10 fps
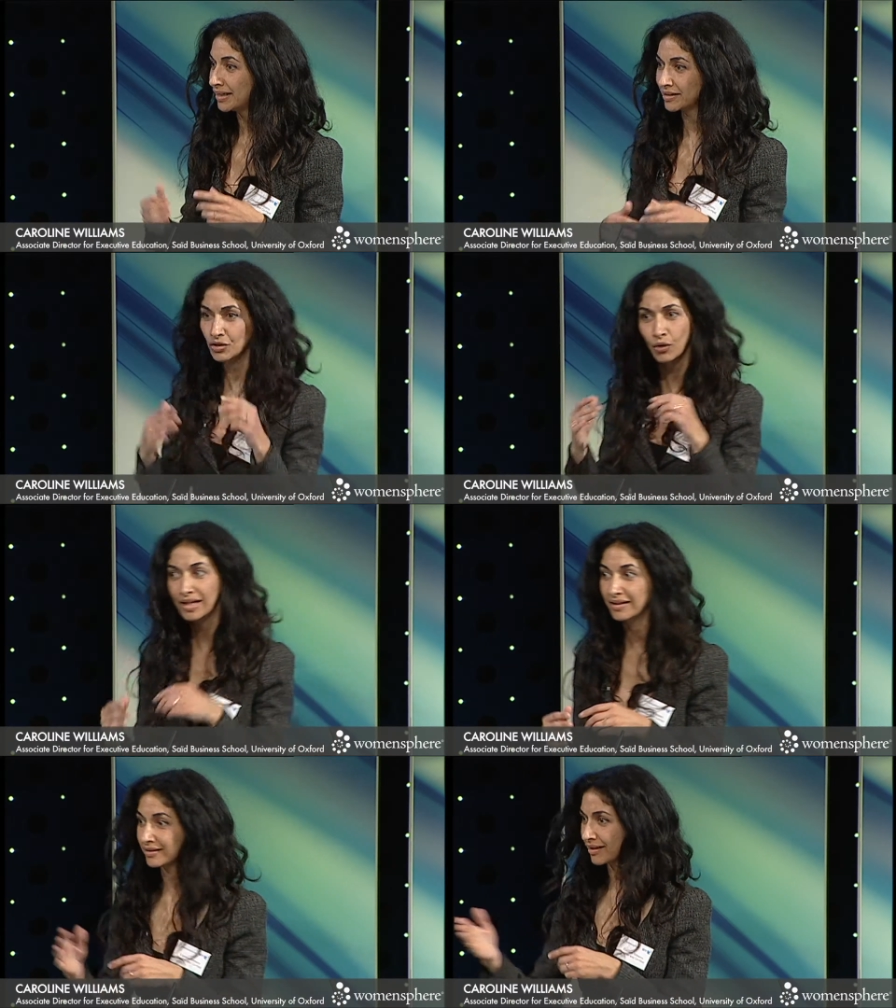in a
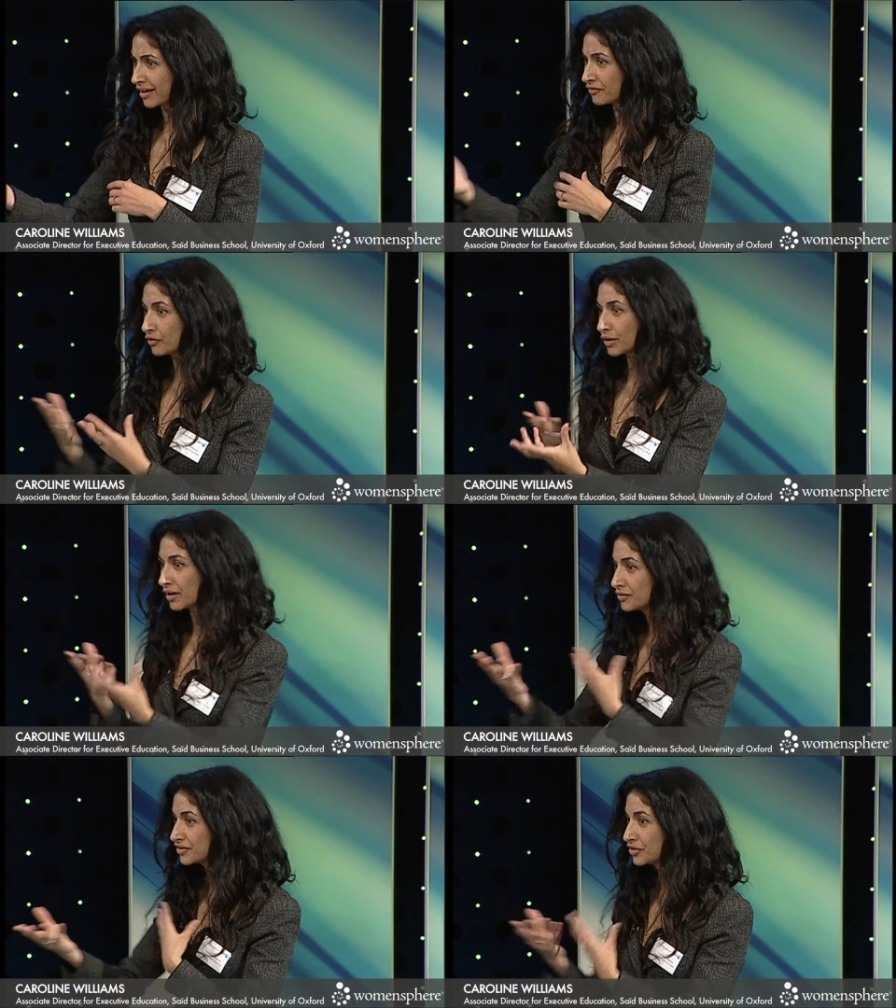toilet? And I feel
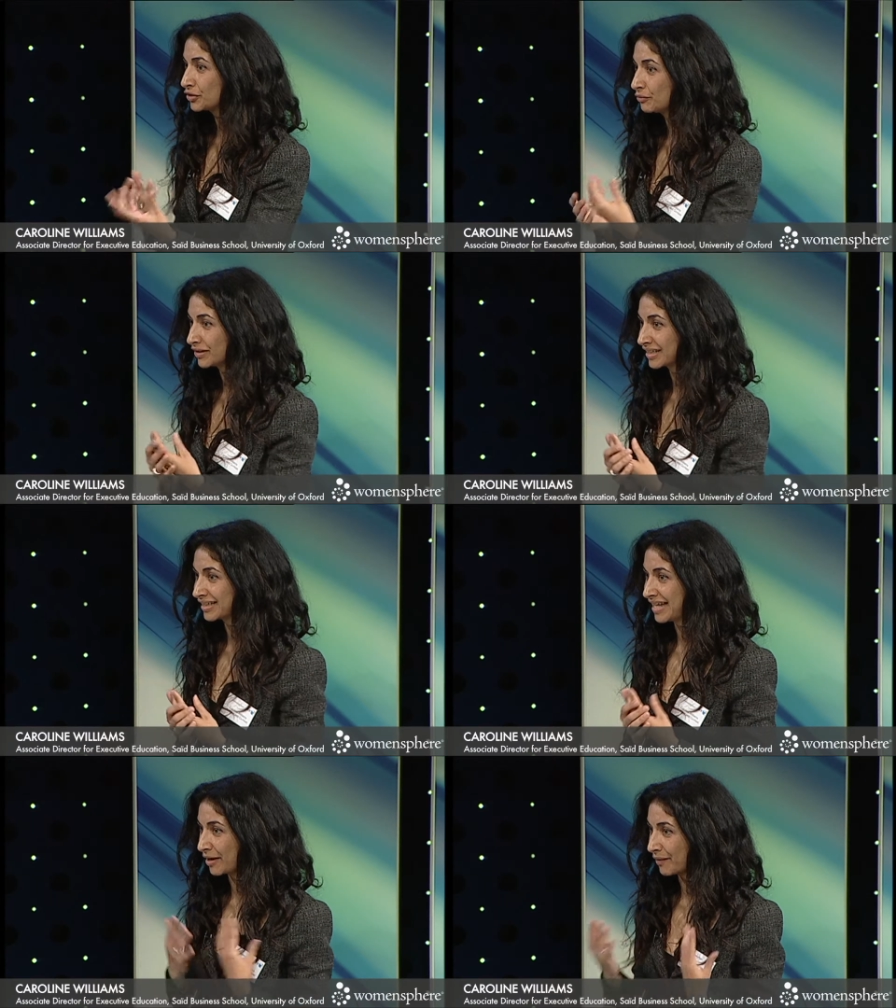closer to you,
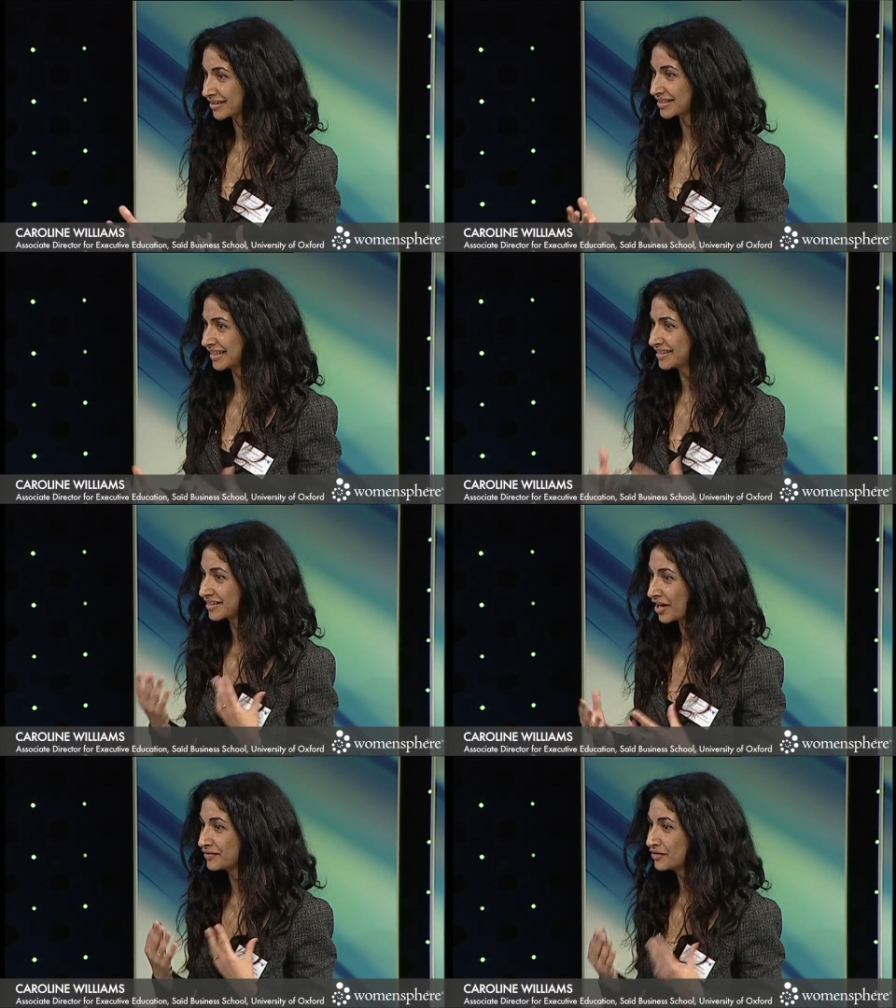Monica, now, actually,
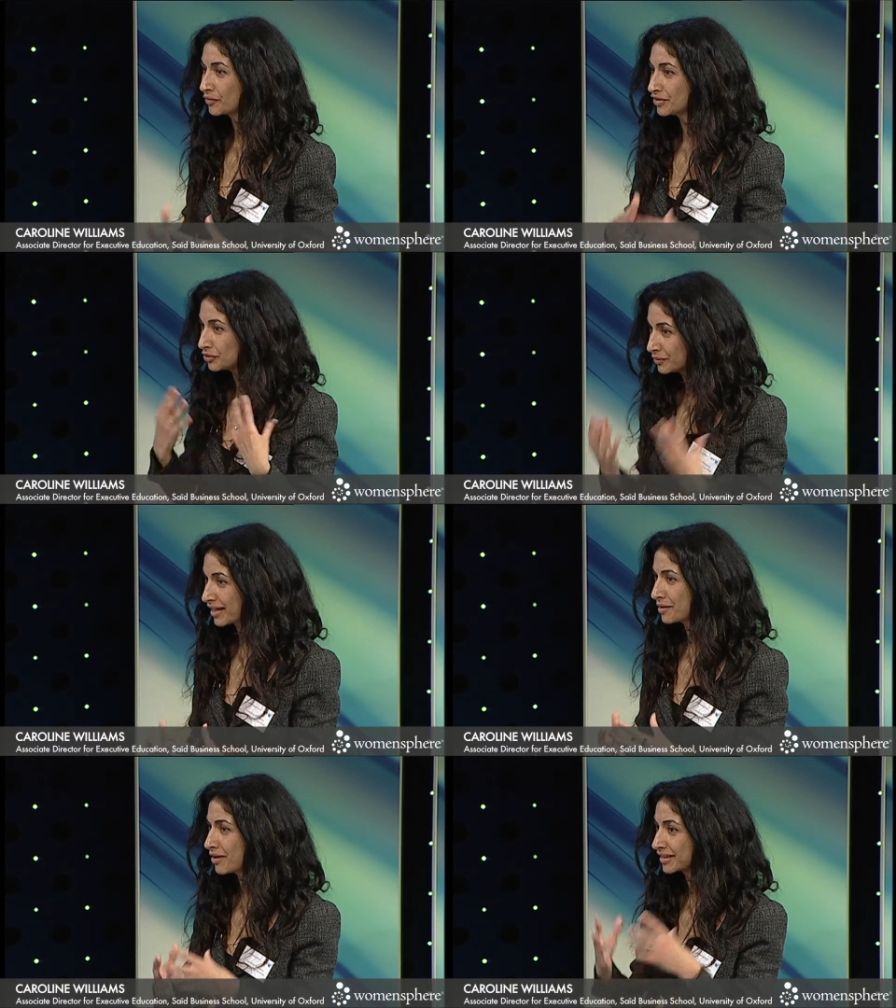to kind of know that you were
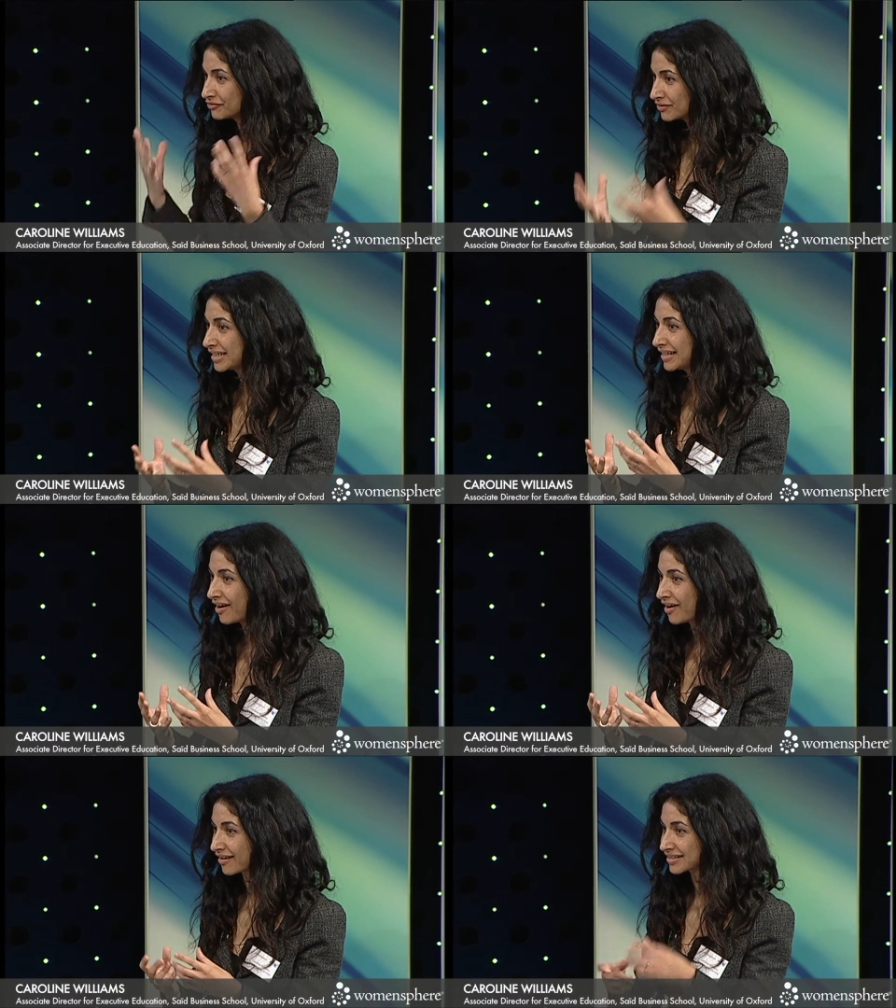there working really
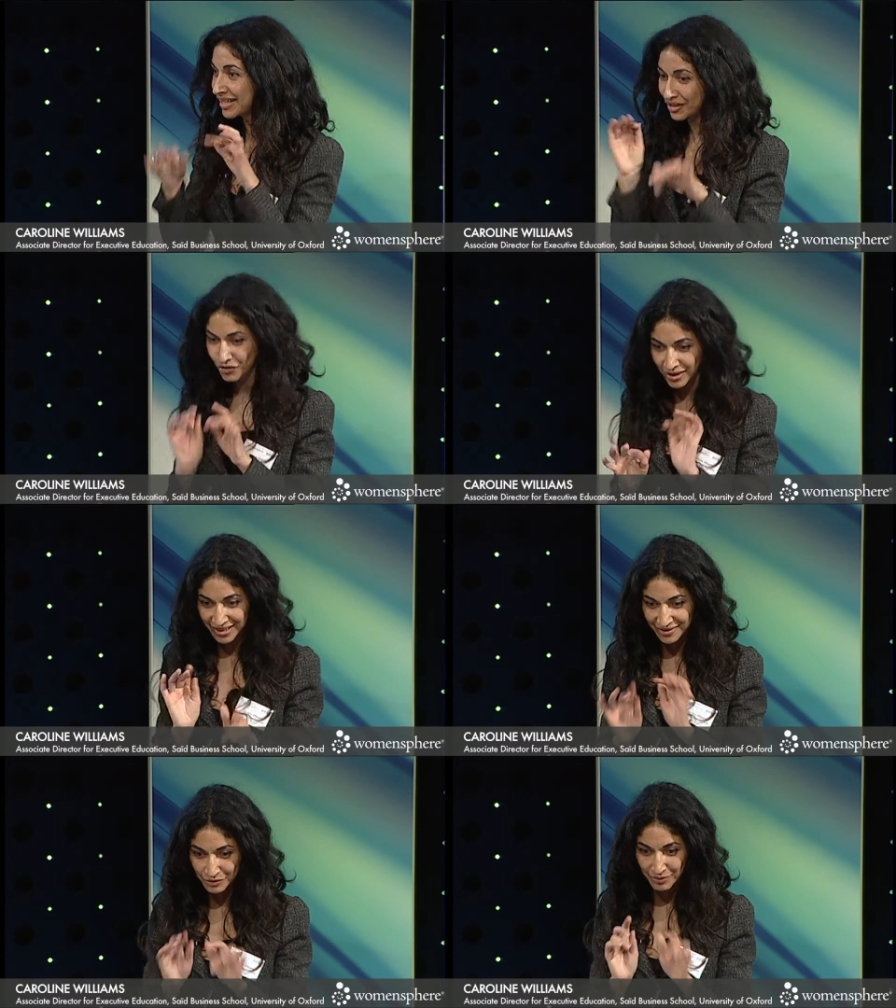hard, trying to
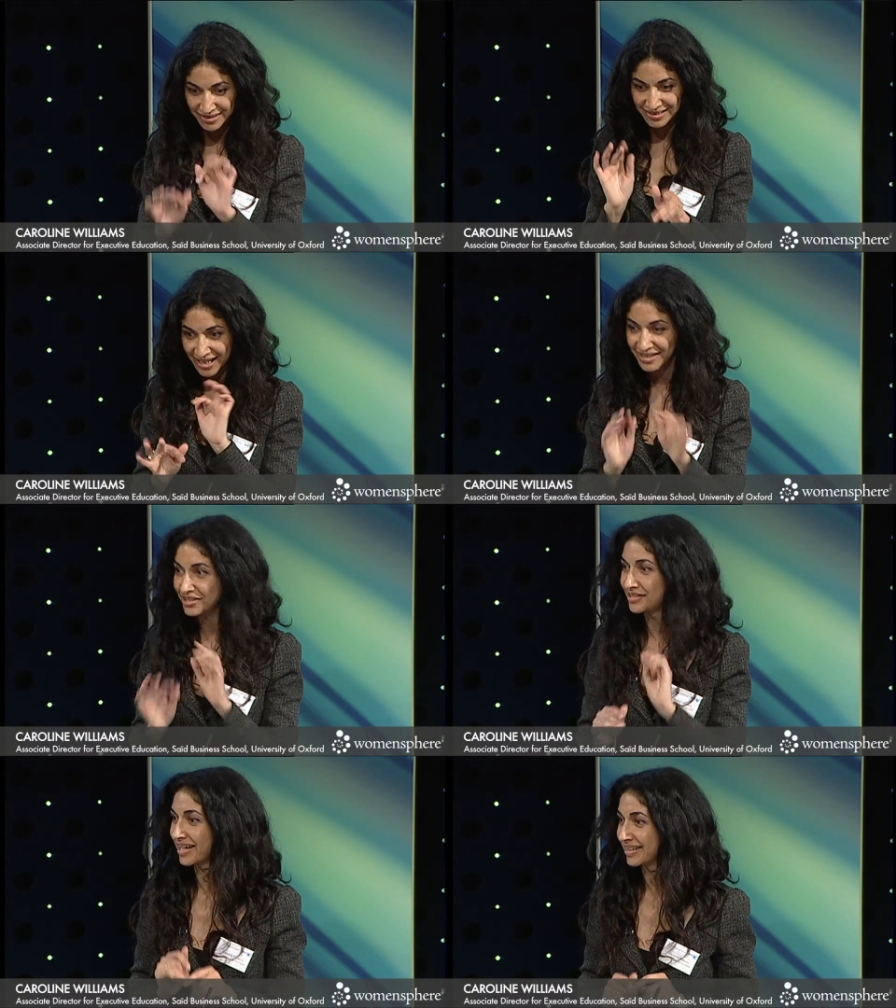get this
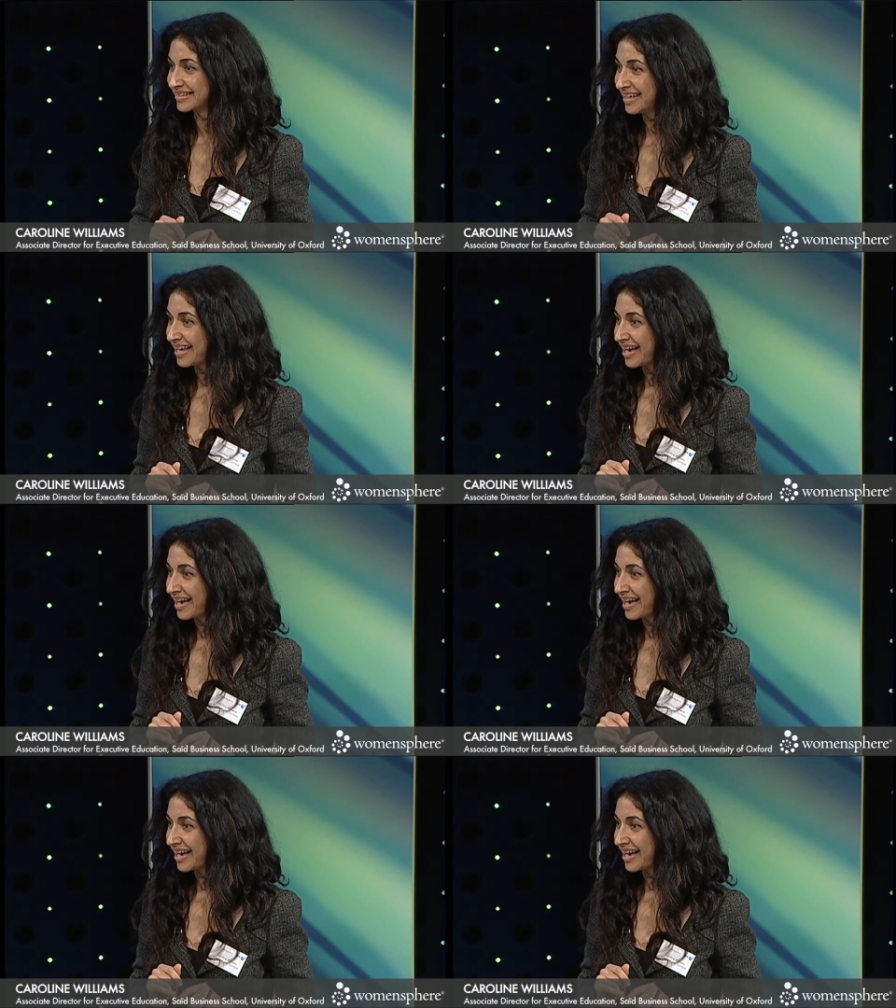presentation done.